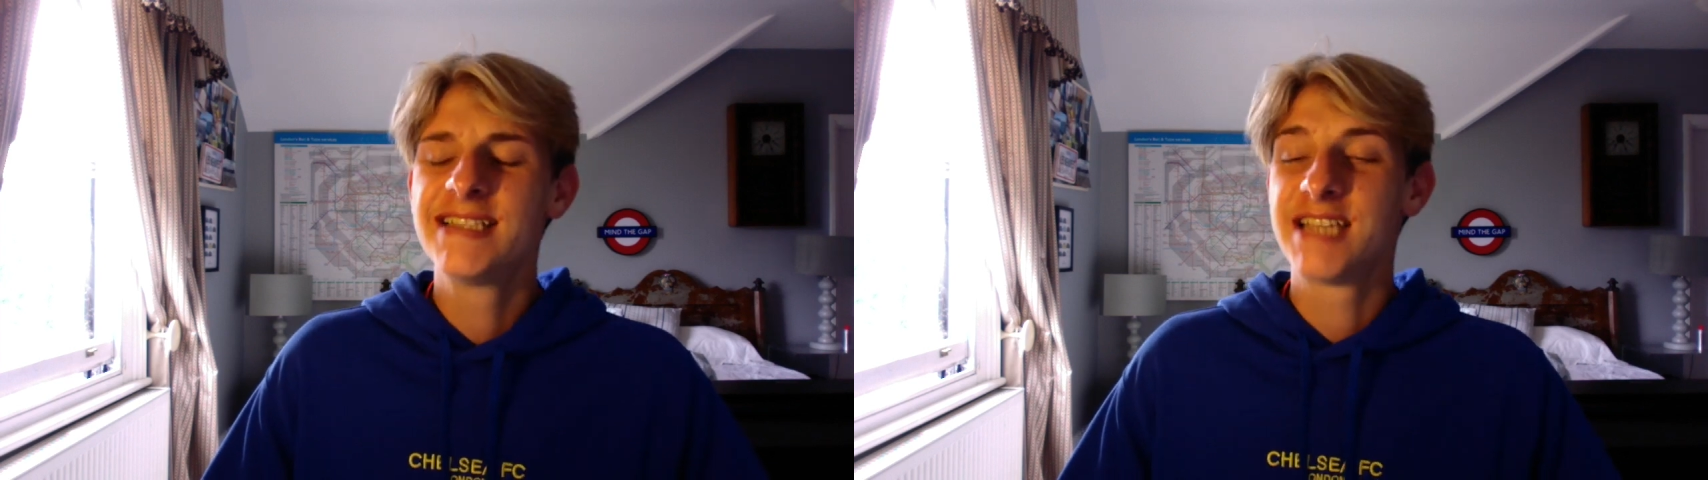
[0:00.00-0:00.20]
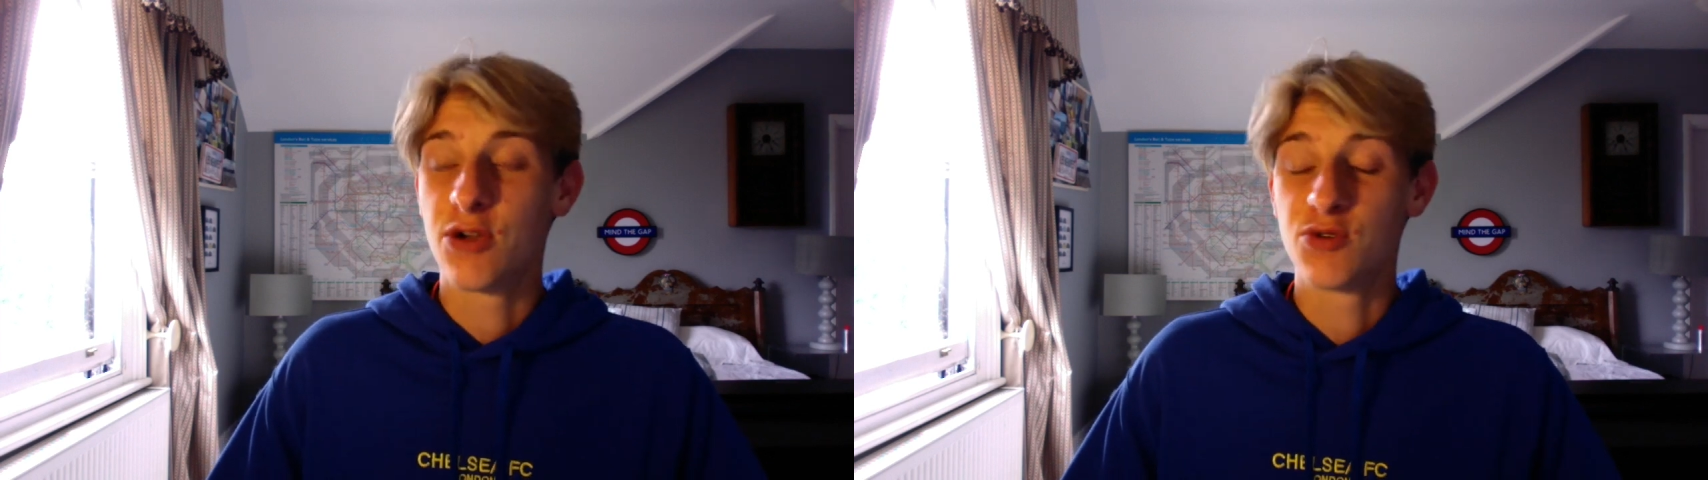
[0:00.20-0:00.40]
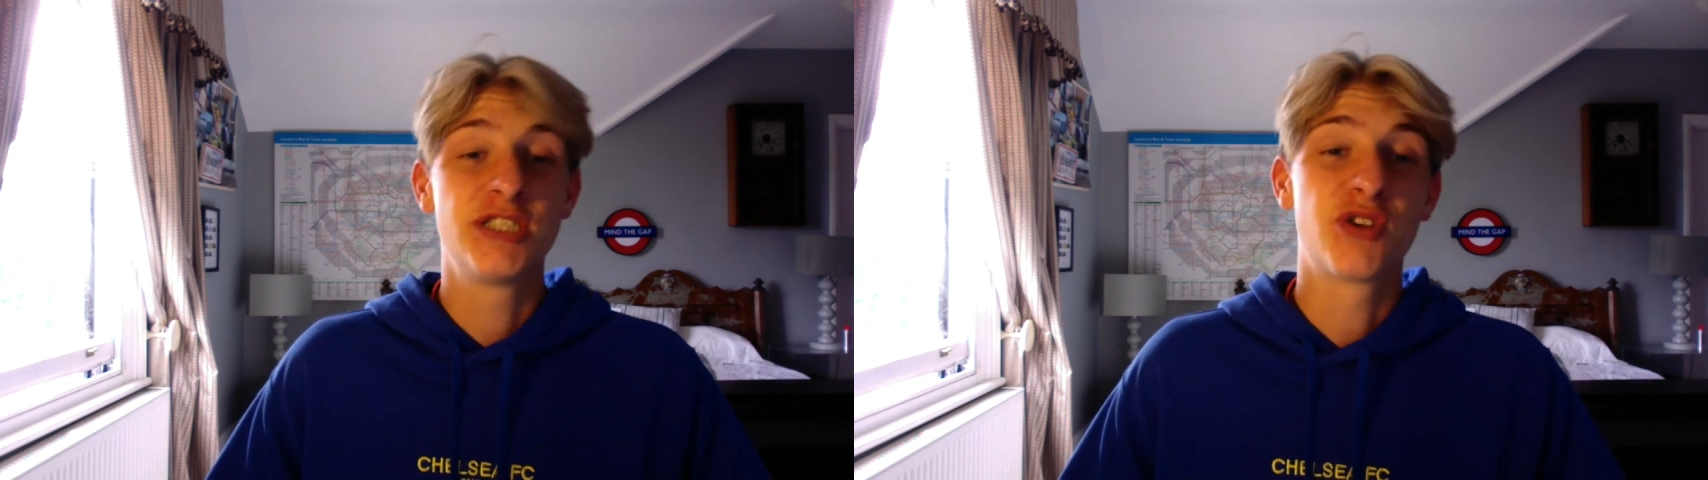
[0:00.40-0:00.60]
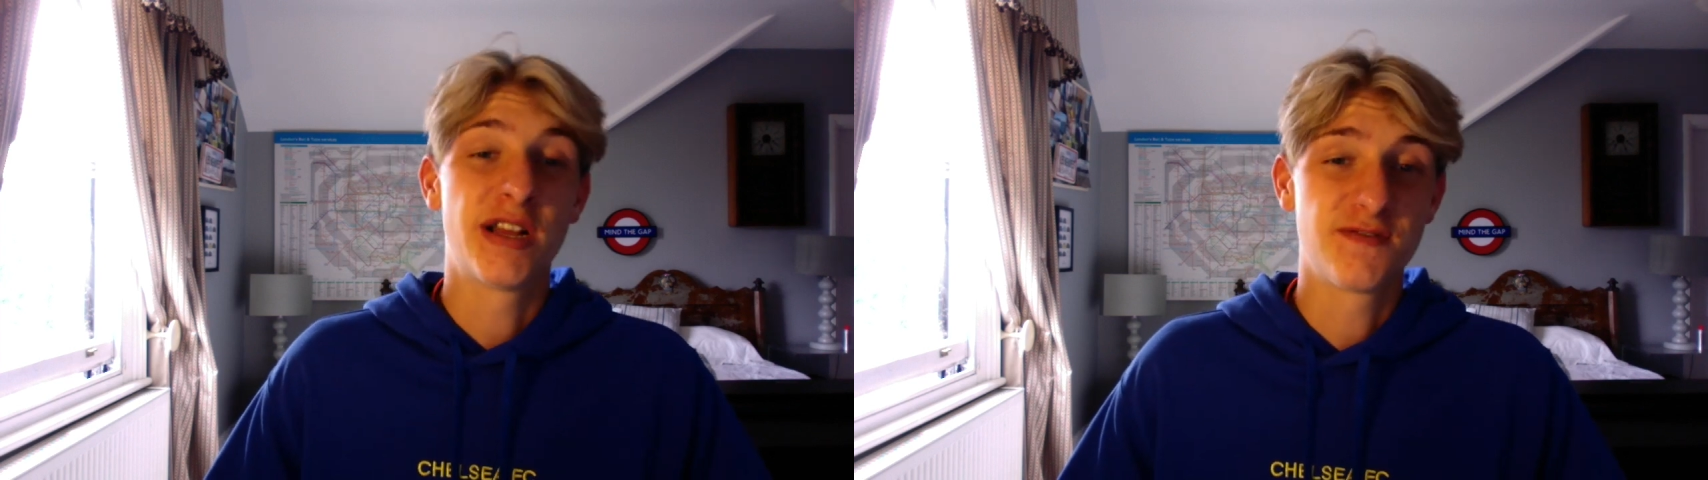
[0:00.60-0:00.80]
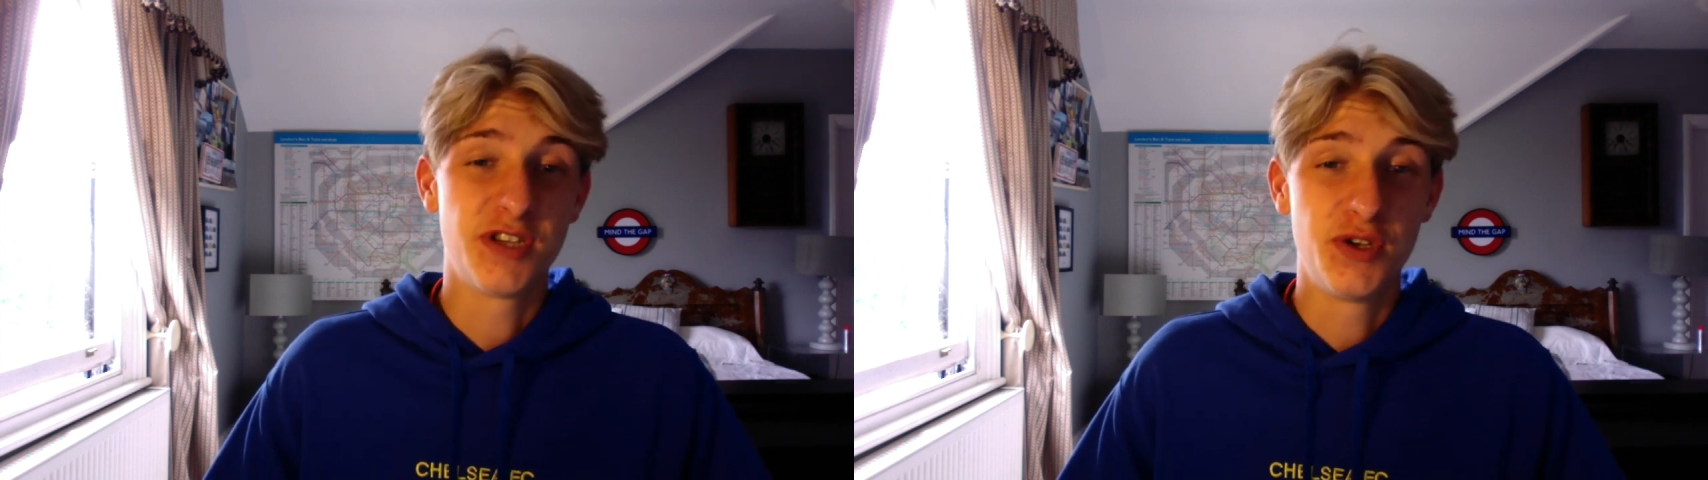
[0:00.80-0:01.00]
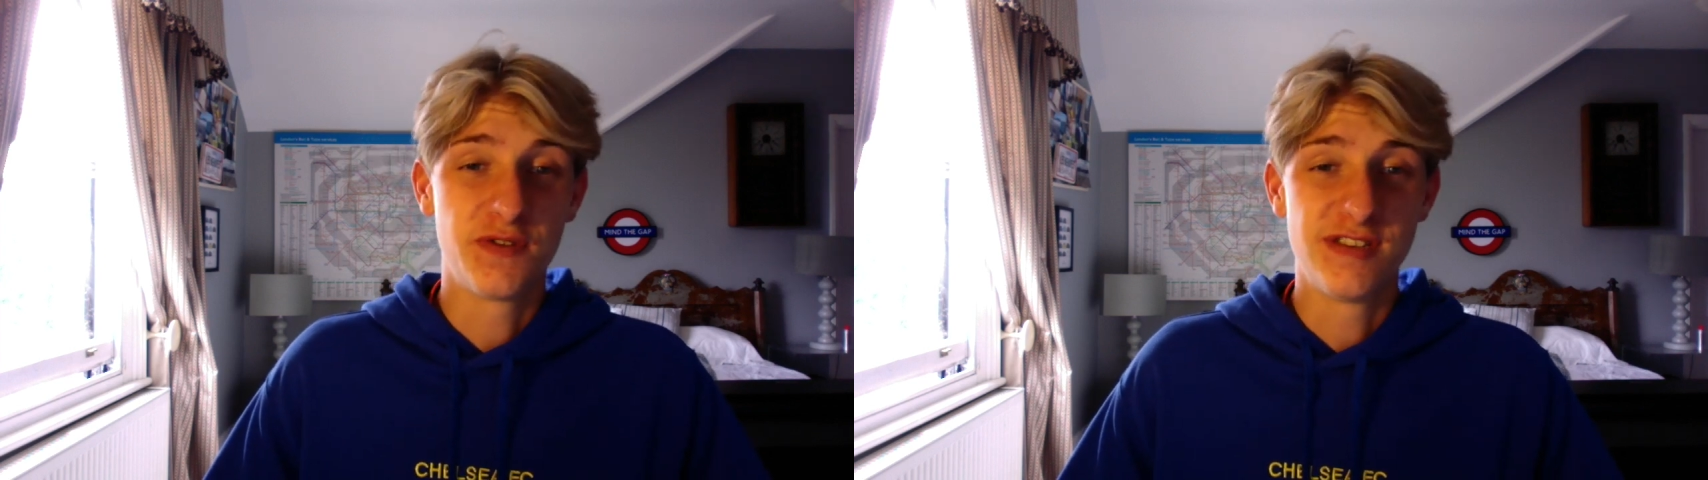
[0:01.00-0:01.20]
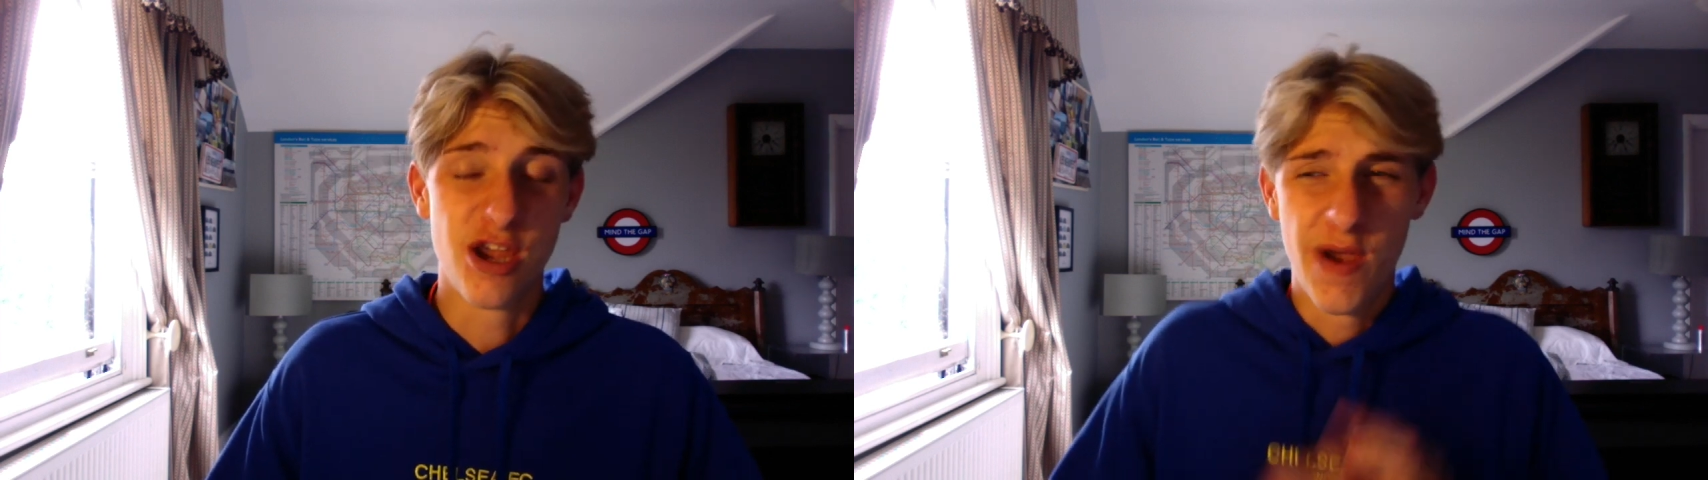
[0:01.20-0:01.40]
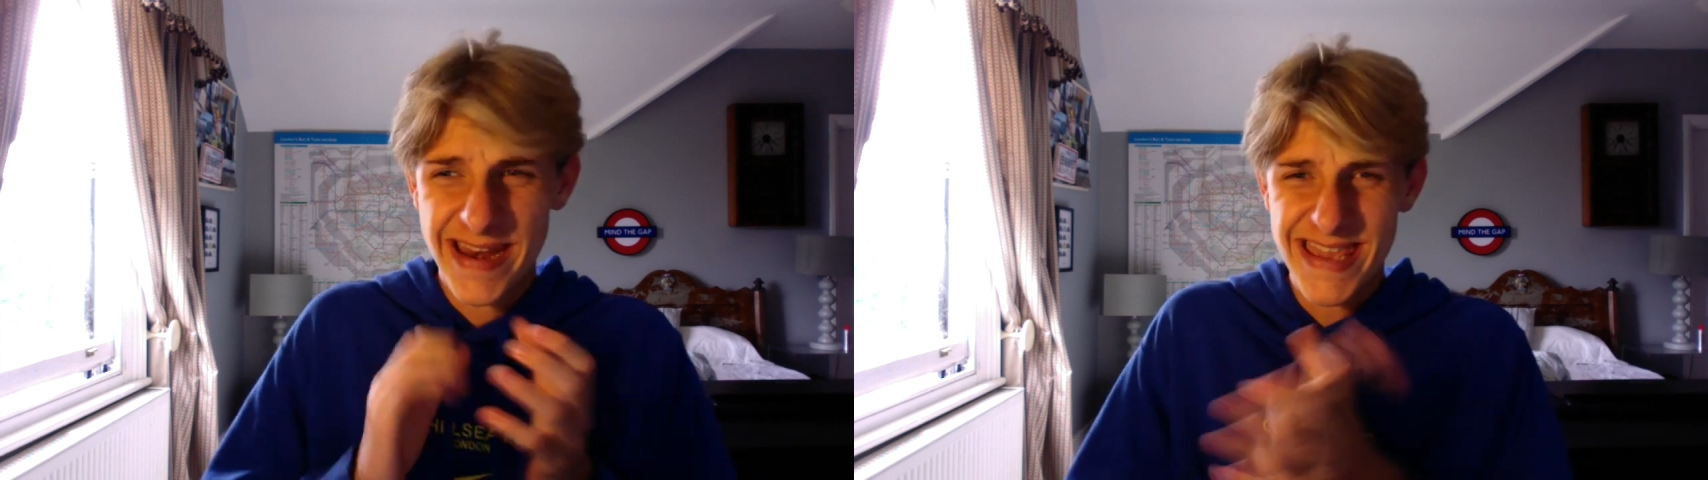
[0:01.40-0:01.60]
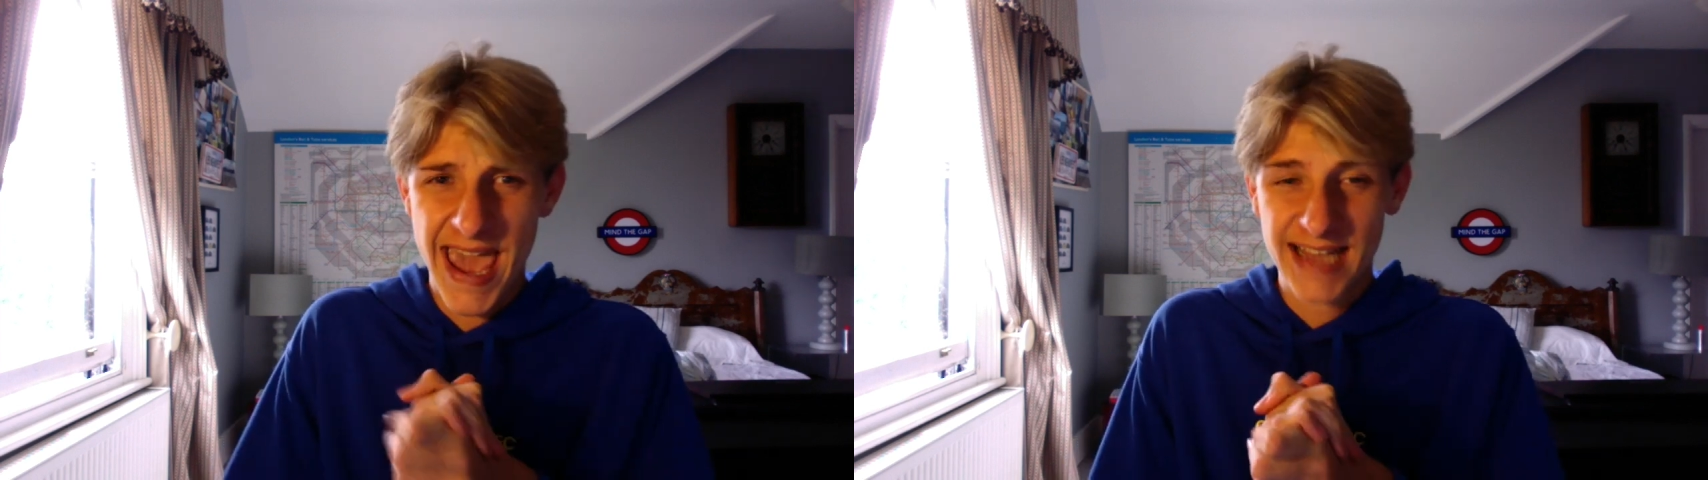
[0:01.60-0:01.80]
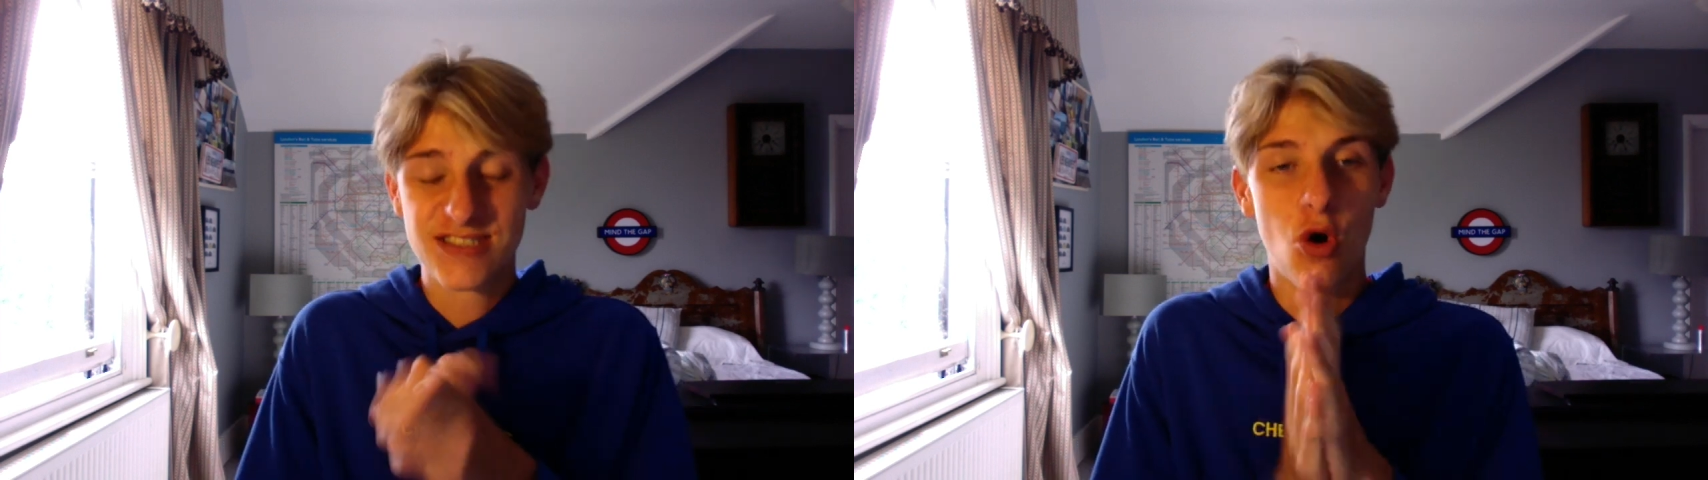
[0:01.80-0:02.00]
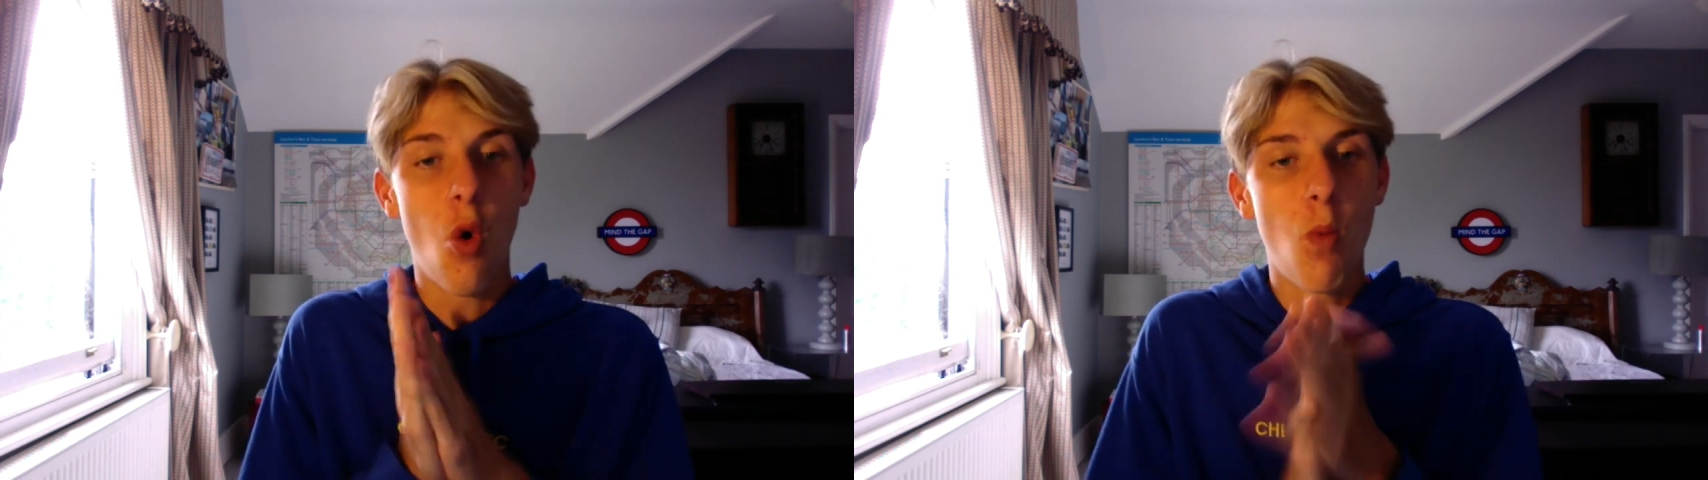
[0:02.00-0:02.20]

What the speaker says: Chelsea transfer news video. And yes,